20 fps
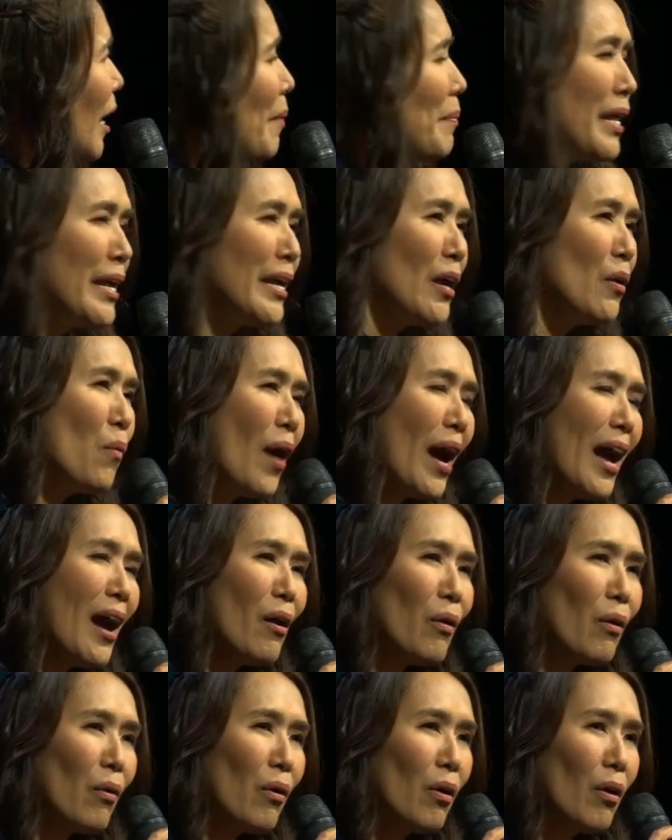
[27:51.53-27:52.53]
I'm thinking,
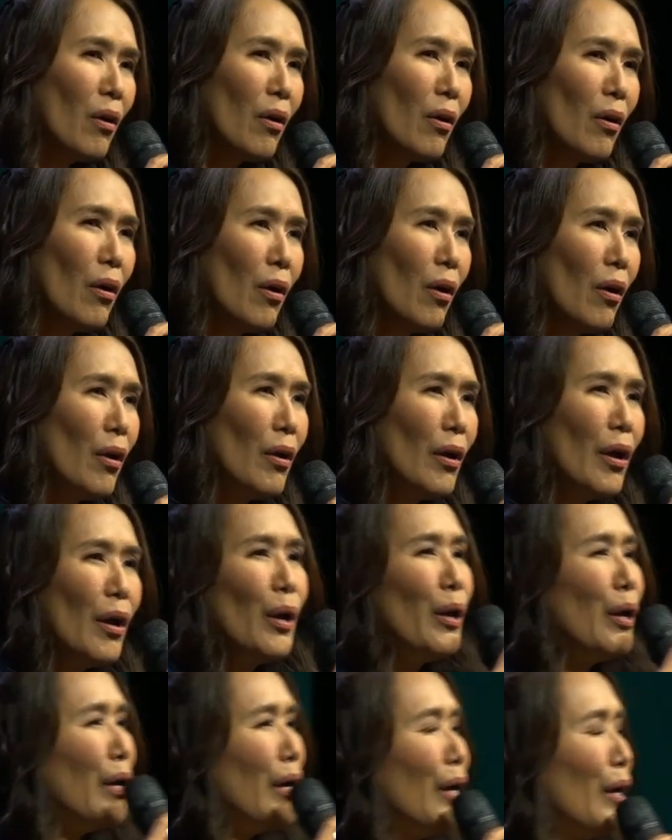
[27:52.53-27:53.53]
wow,
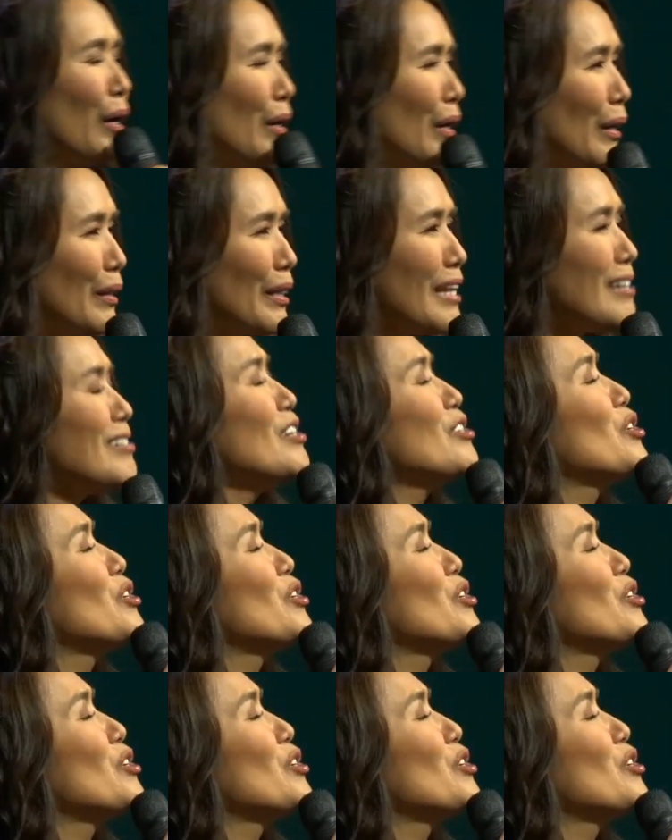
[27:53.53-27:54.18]
this